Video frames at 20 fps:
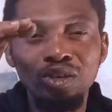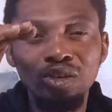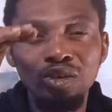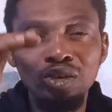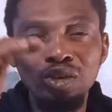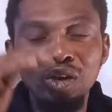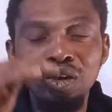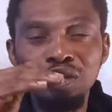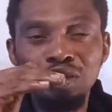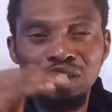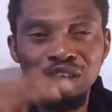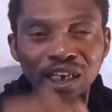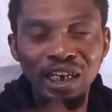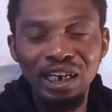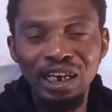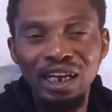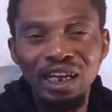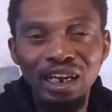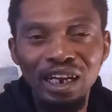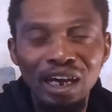your
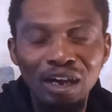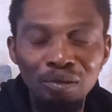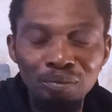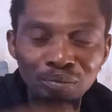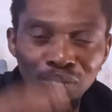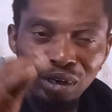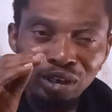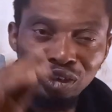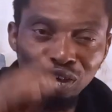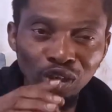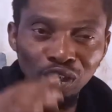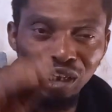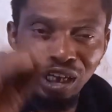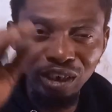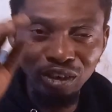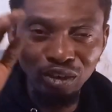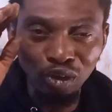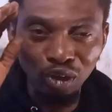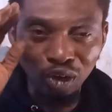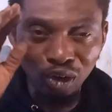channel and make sure
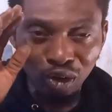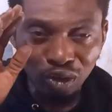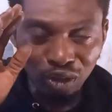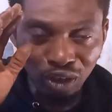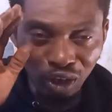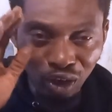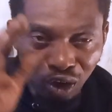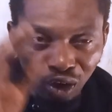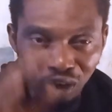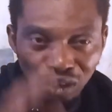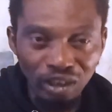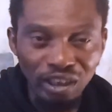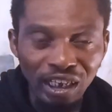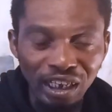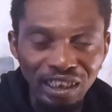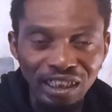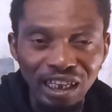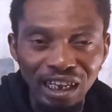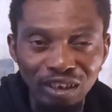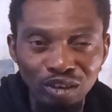that the
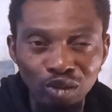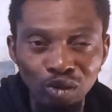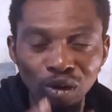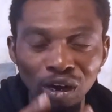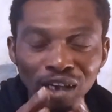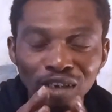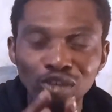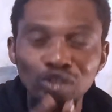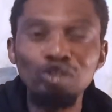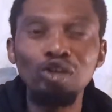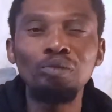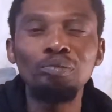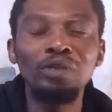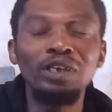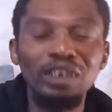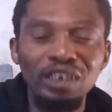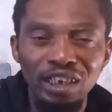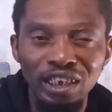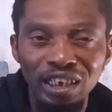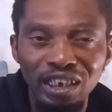content that you are
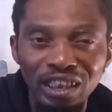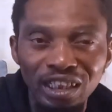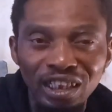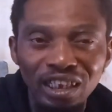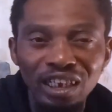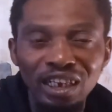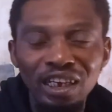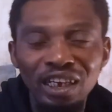submitting